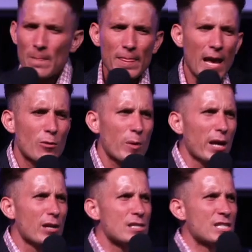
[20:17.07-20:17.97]
that we
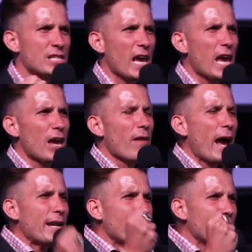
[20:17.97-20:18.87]
receive
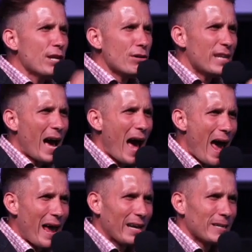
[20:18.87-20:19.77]
a new day.